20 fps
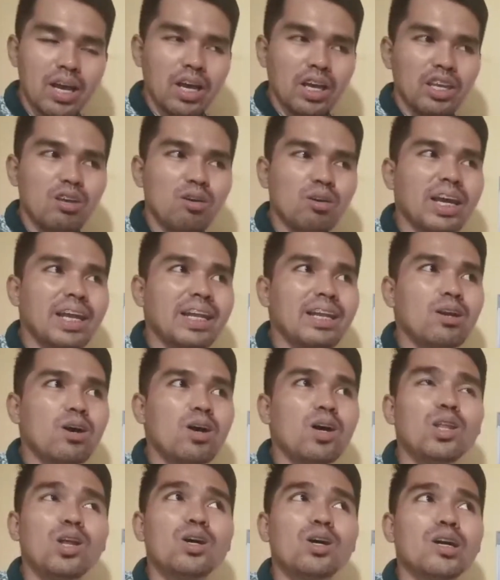You can no
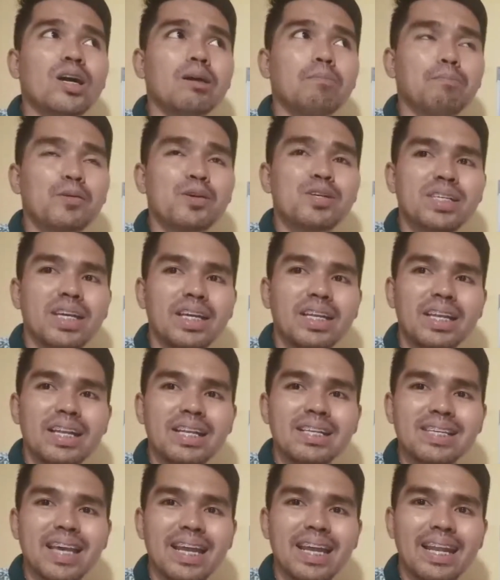longer proceed
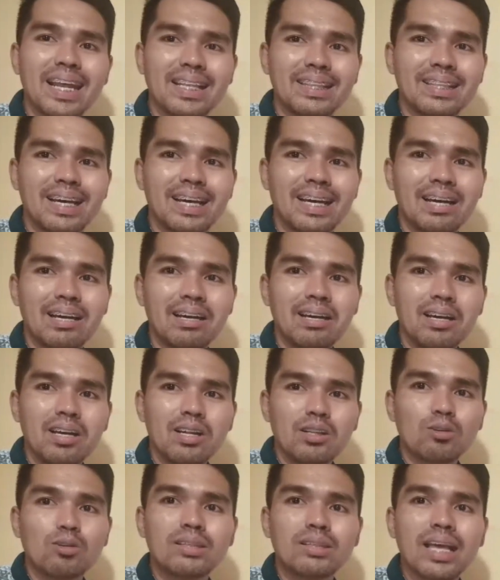and say that
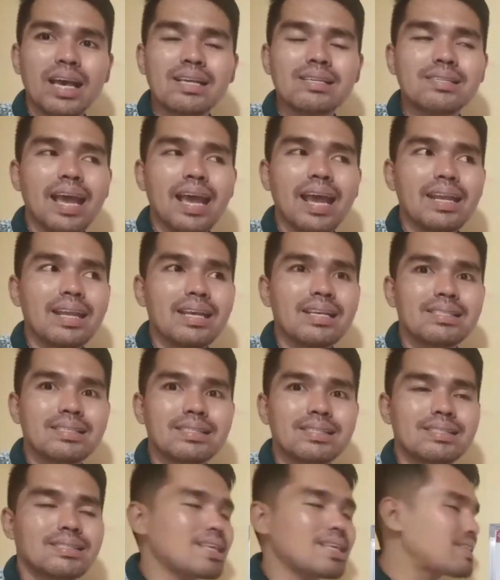to test any
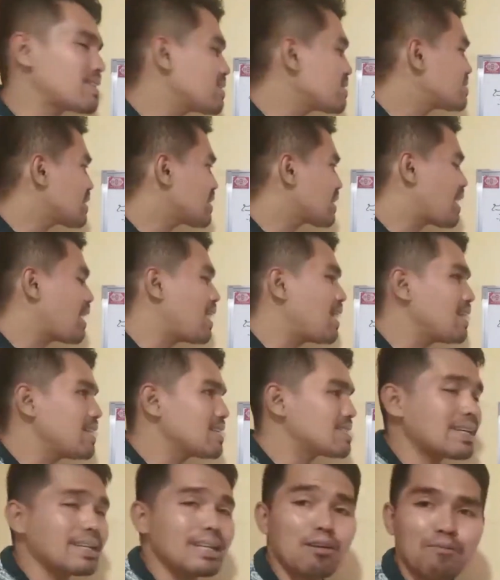statistical
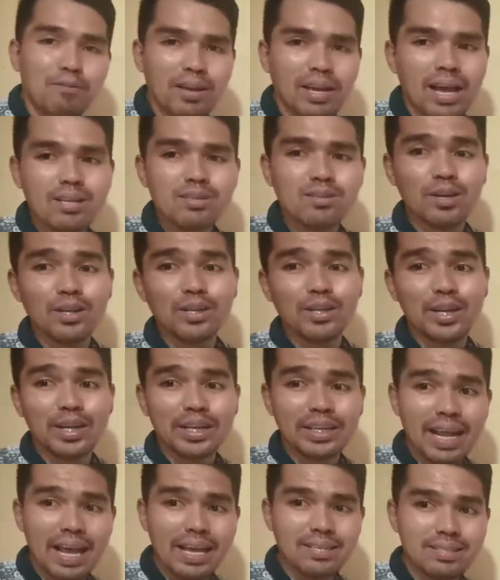significance on your
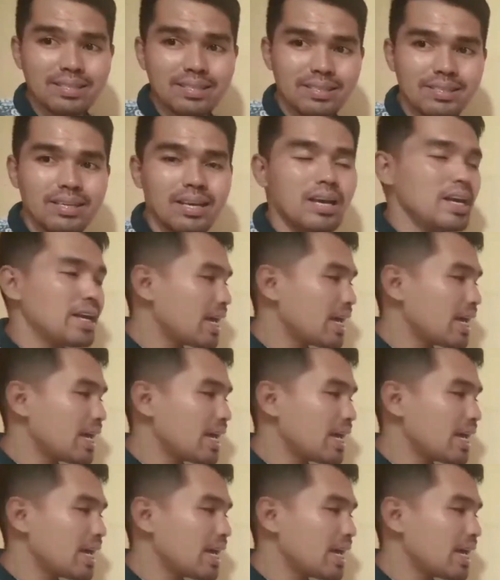tests.